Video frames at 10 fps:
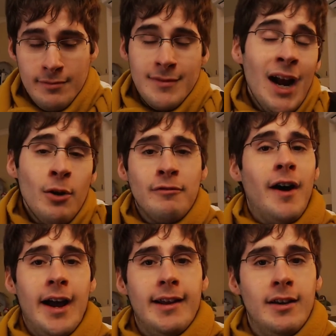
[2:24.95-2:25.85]

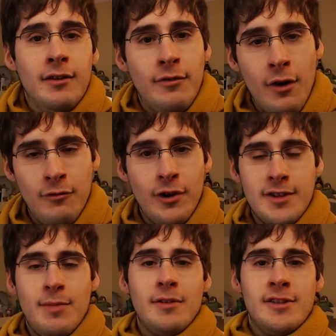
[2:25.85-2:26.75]
terrified of, of what's
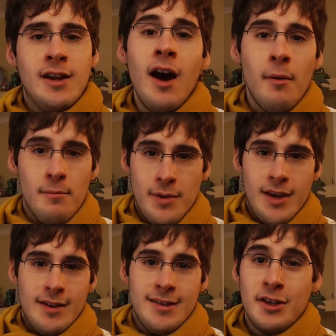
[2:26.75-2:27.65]
about to come
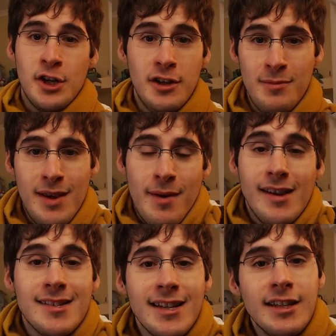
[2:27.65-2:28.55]
because it could be amazing